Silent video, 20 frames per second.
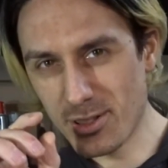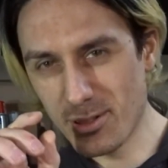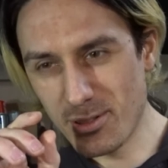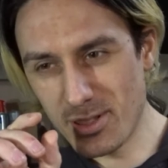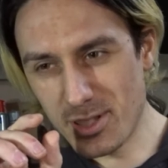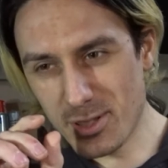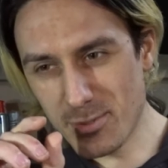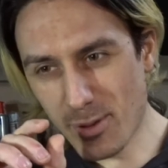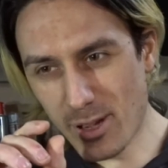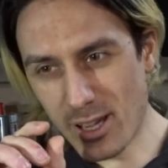who
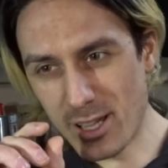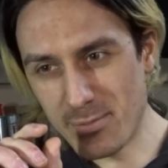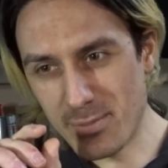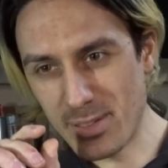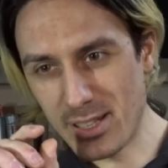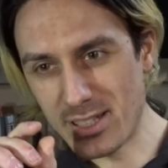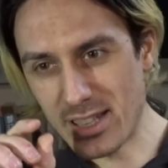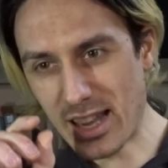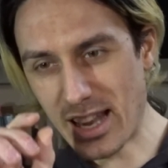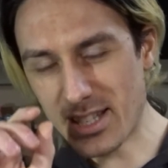inspired
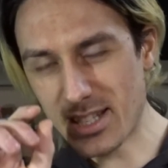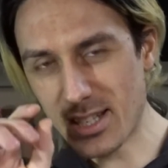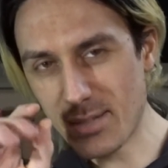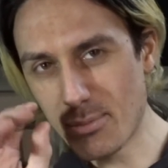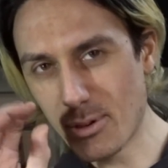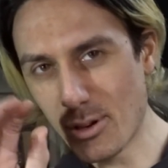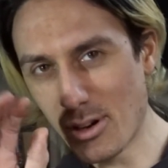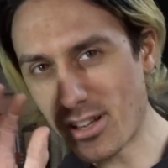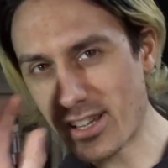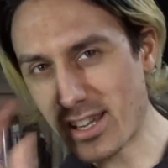me to actually
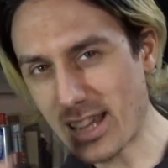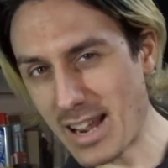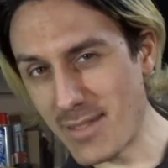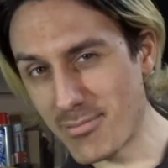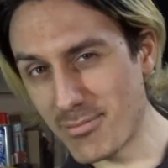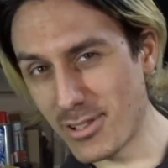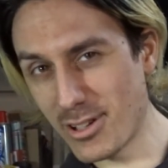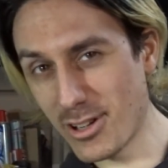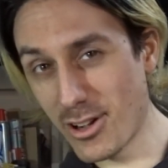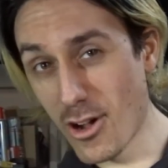put a
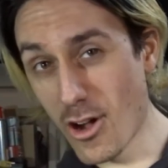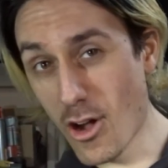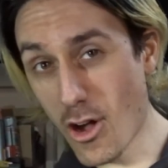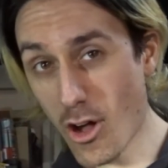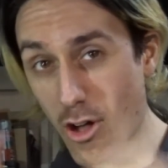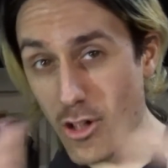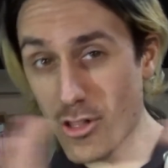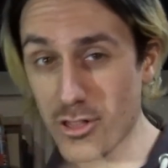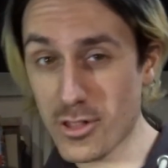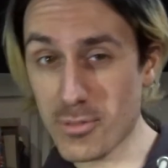camera
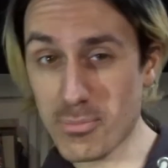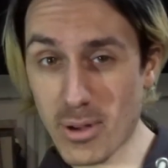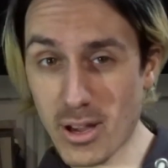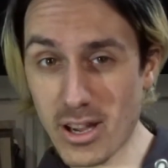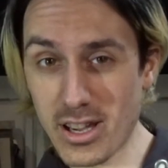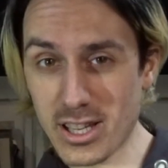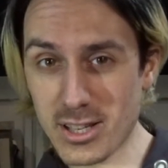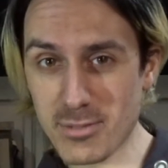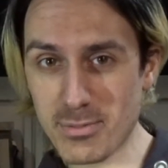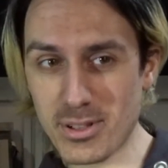on the bike,